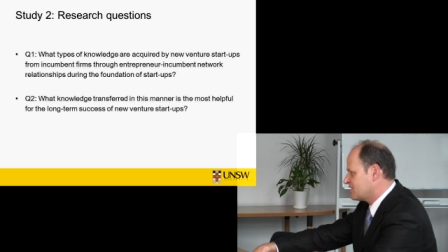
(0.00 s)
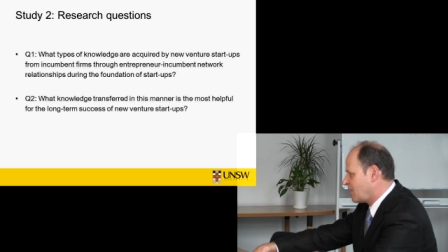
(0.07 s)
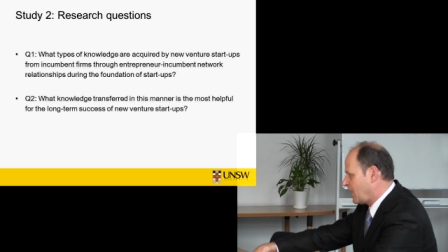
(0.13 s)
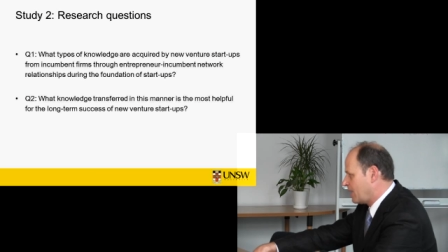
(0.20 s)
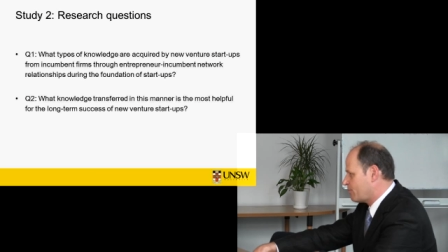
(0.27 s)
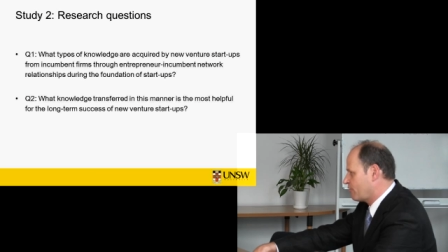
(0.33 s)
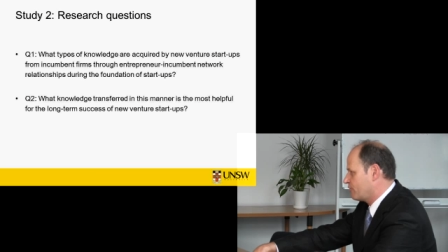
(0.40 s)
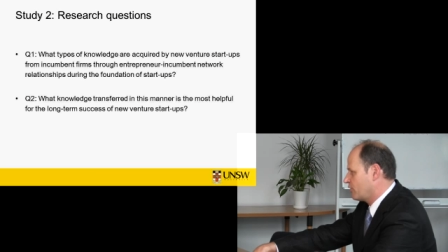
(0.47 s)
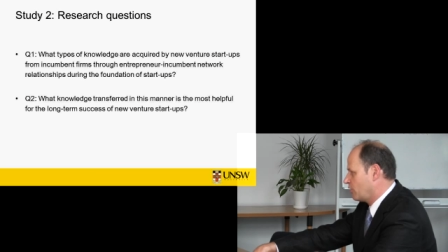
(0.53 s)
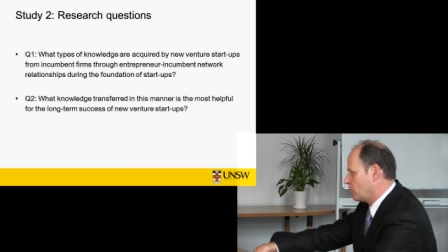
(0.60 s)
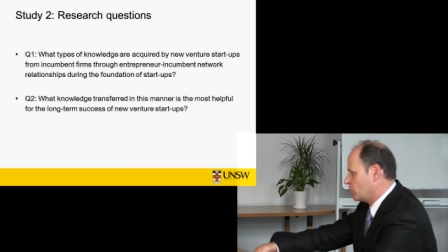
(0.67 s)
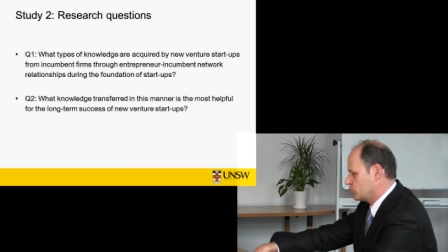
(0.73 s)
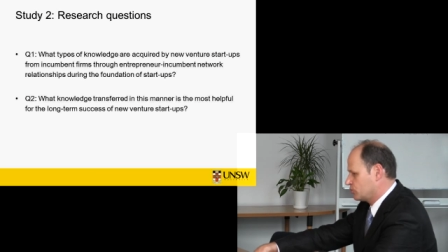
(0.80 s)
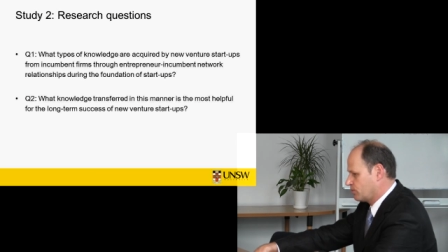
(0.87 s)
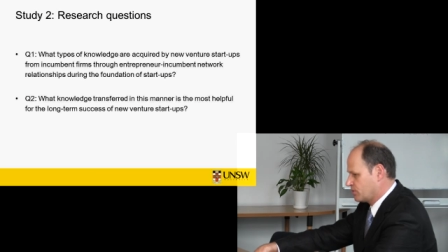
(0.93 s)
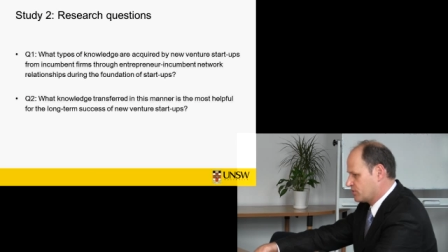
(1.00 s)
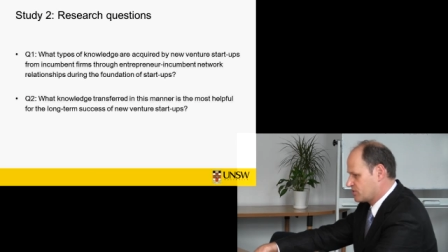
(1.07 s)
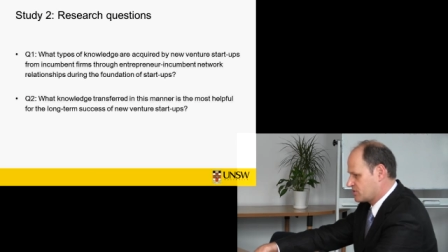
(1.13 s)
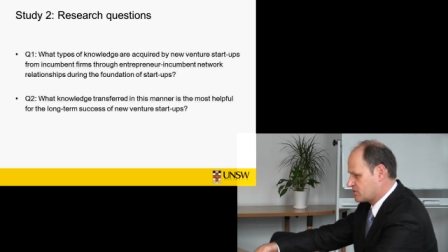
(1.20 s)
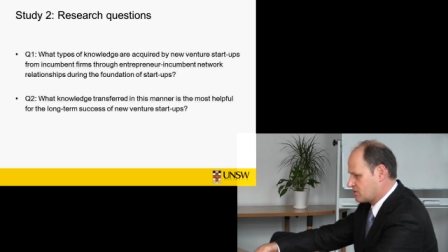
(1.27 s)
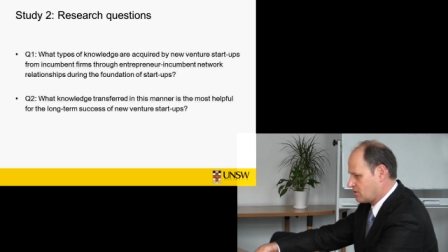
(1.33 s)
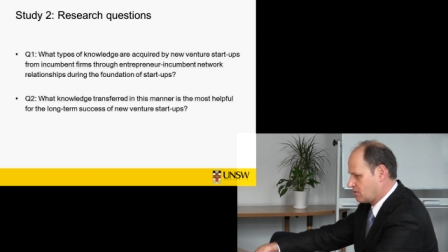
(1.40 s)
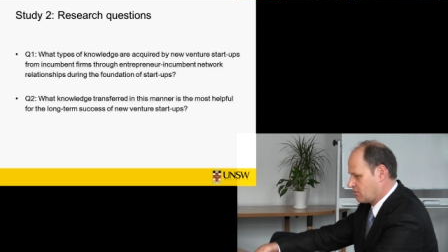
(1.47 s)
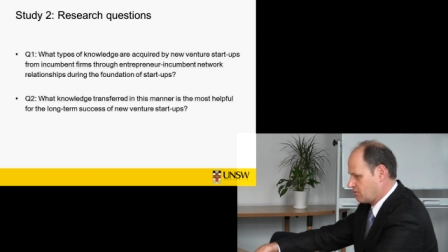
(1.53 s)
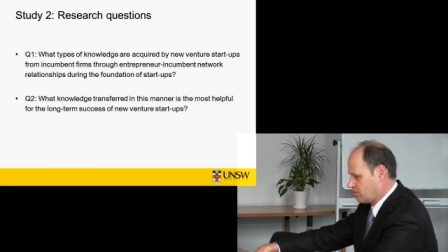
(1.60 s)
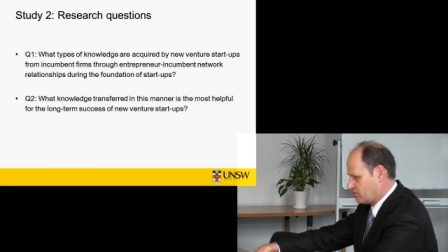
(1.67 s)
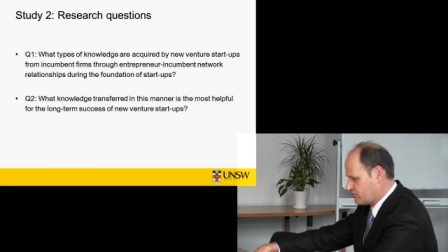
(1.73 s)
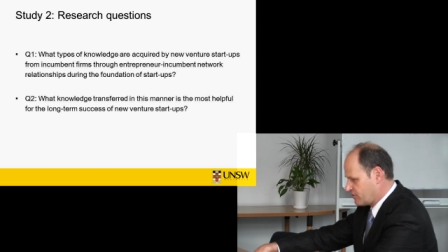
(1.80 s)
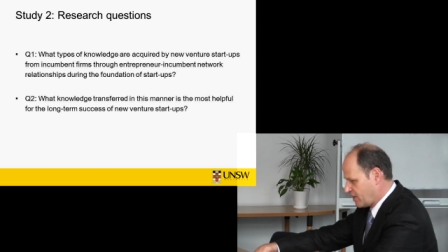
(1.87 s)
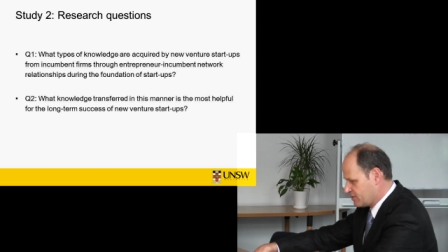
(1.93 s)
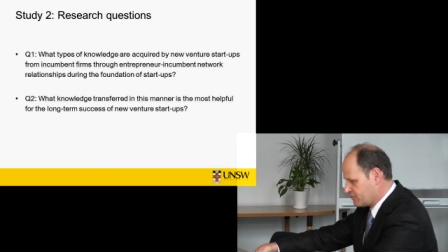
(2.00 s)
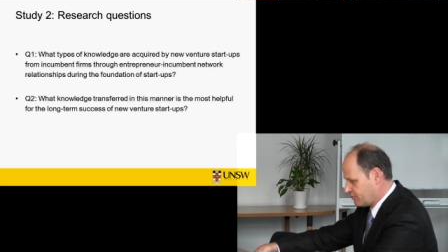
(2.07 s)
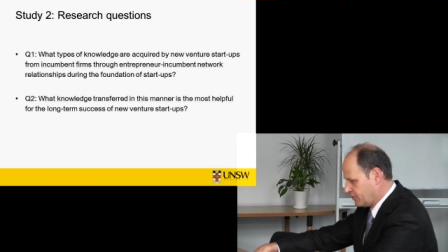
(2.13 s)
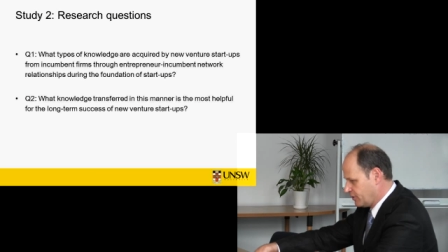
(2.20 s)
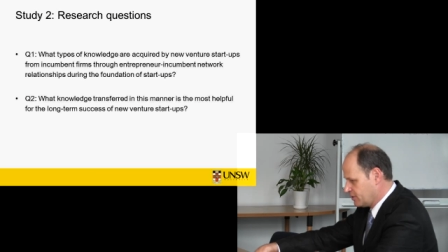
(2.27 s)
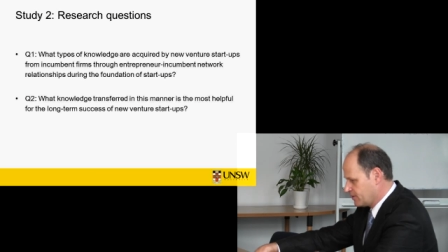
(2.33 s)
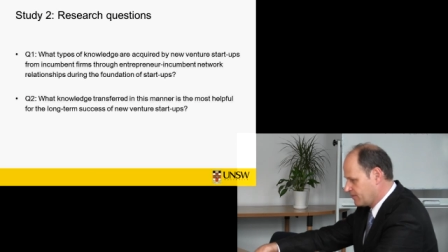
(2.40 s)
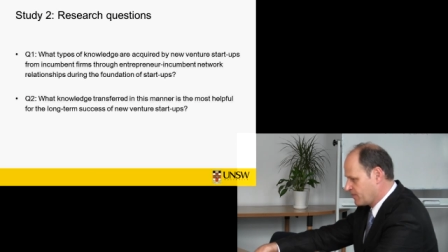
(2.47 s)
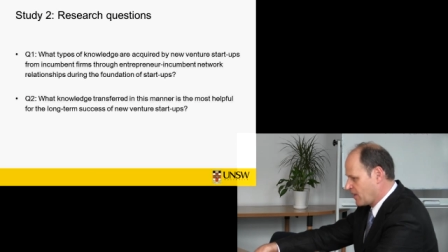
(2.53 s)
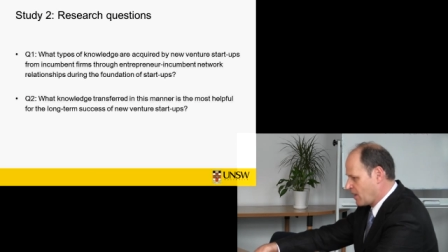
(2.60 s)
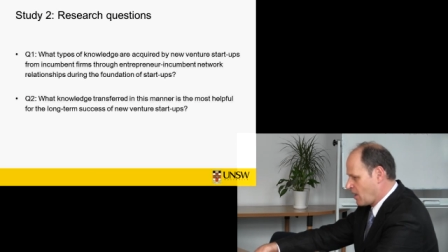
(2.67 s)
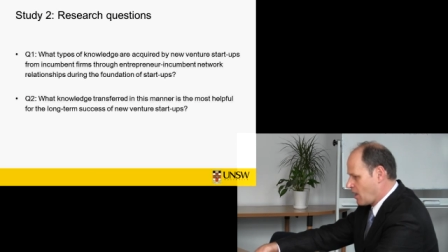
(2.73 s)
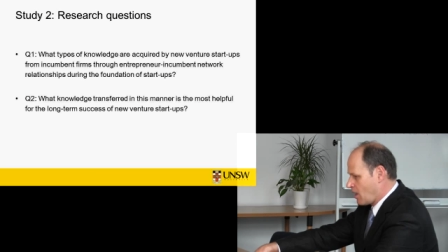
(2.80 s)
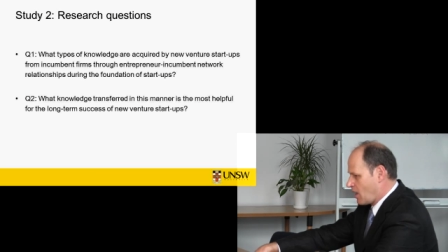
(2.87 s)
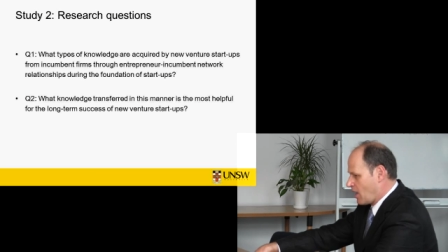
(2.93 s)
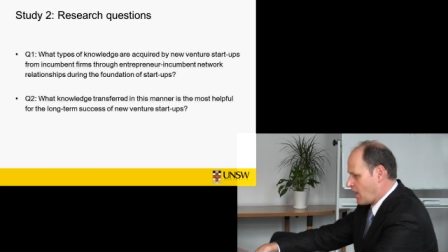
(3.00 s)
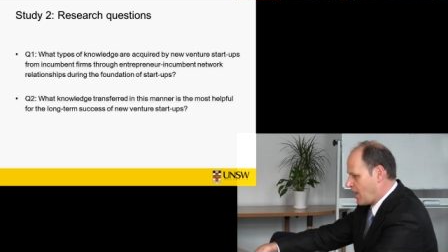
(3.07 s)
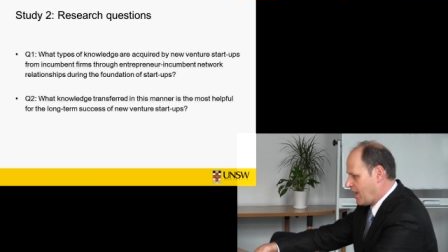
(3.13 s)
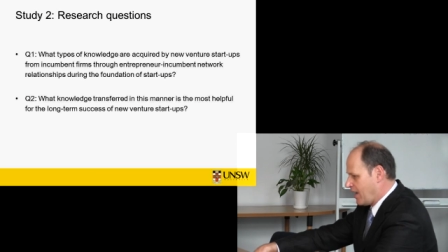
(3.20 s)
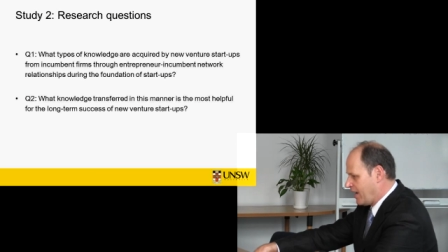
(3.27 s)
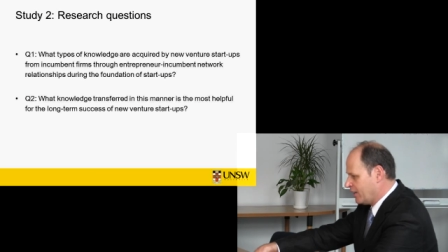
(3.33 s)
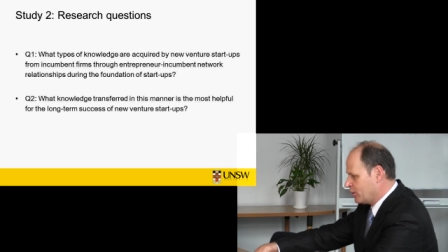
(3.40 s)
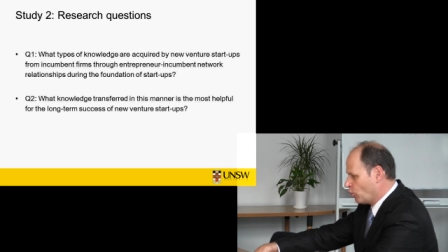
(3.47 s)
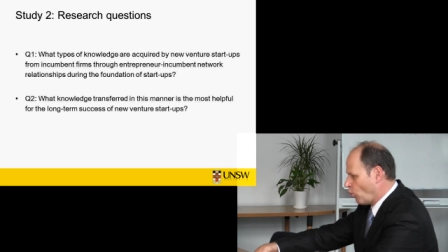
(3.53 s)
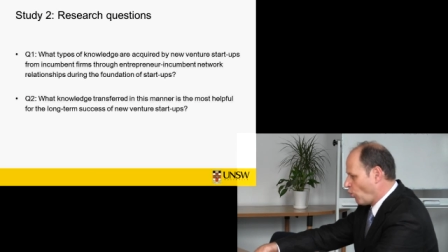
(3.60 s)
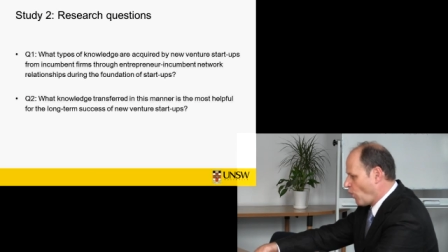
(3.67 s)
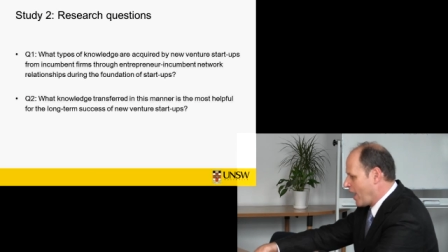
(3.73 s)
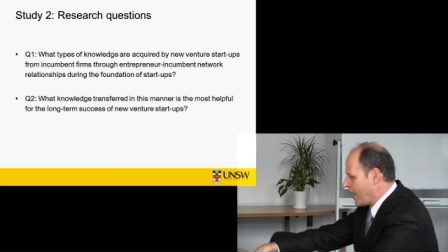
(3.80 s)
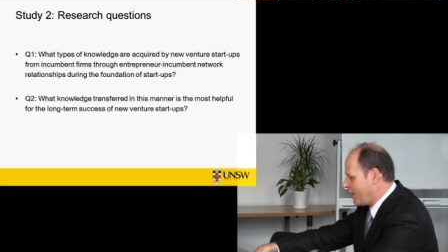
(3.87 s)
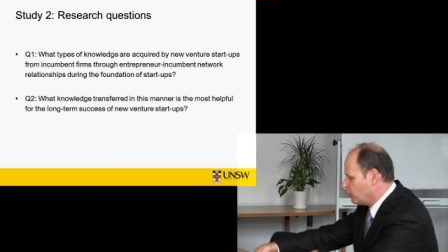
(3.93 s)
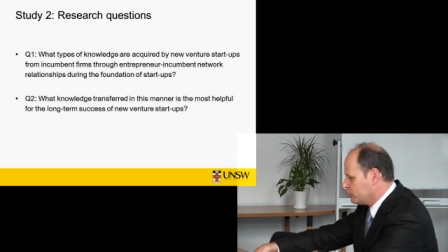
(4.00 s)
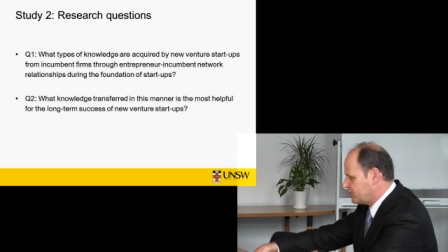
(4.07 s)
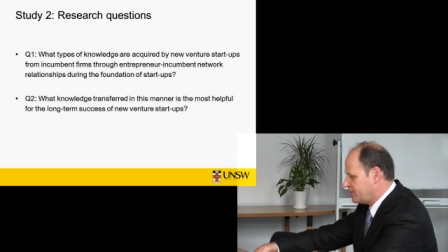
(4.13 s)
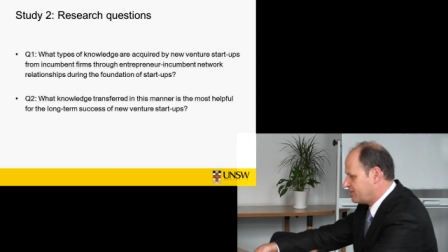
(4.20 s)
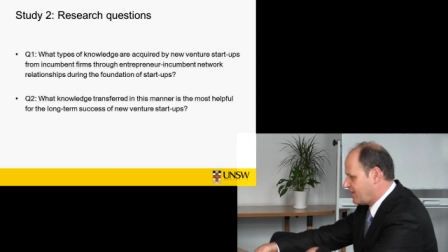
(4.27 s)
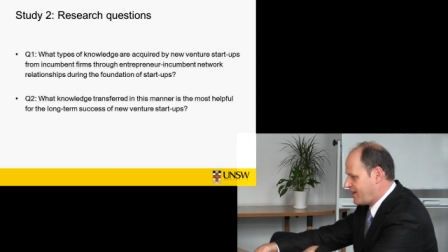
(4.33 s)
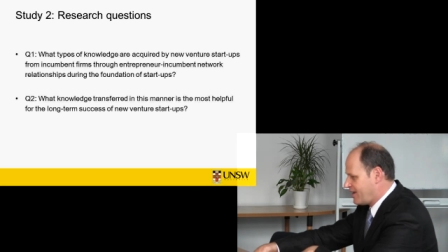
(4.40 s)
type of knowledge was transferred and how did